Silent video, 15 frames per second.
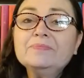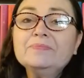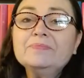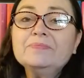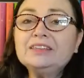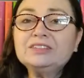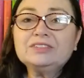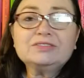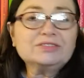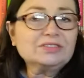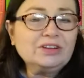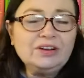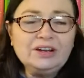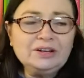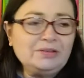I
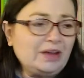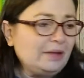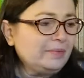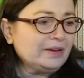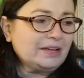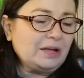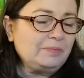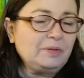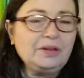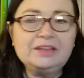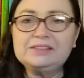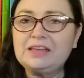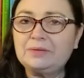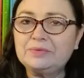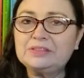started grabbing a couple
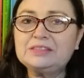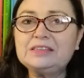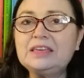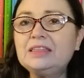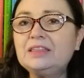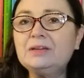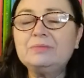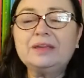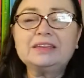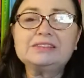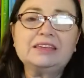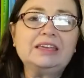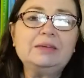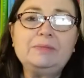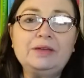as I would see them because
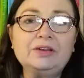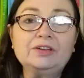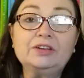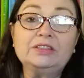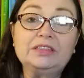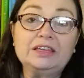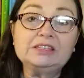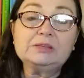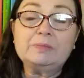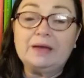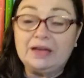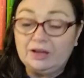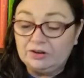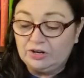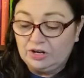I keep hearing good things
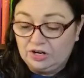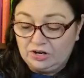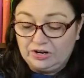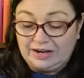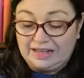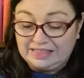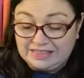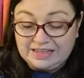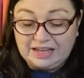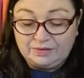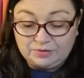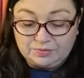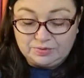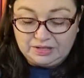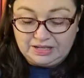about her, and I think I
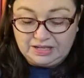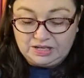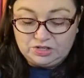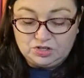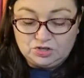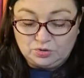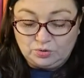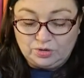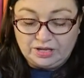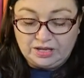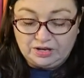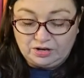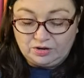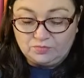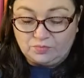would really
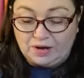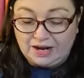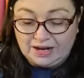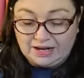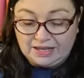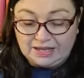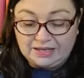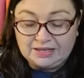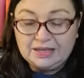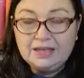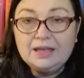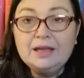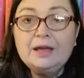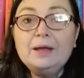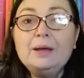enjoy her writing.
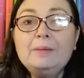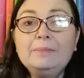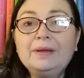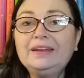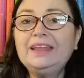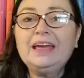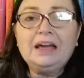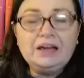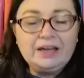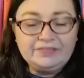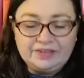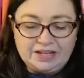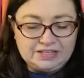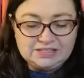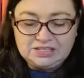But now
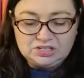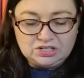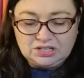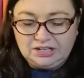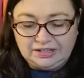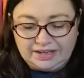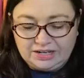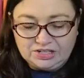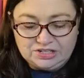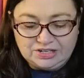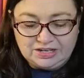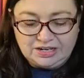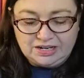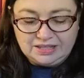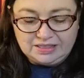I've gotten such a
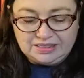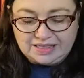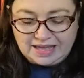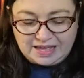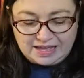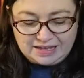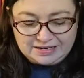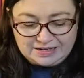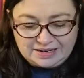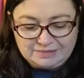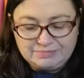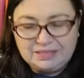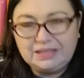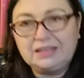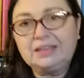collection that
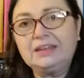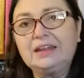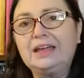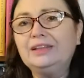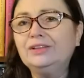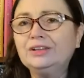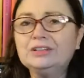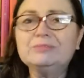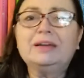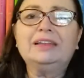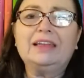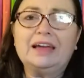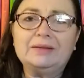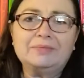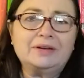I'm thinking, I looked at my
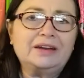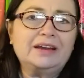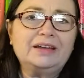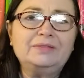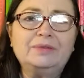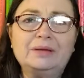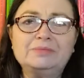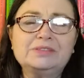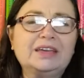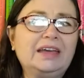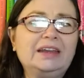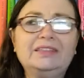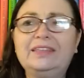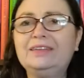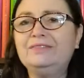library
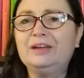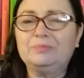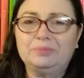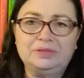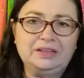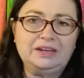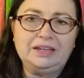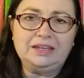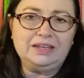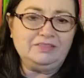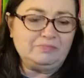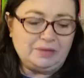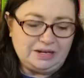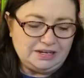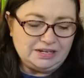website and they've got plenty
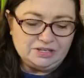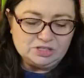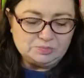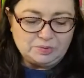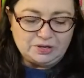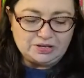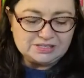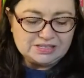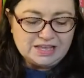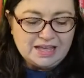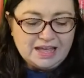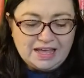of Betty Neal's books.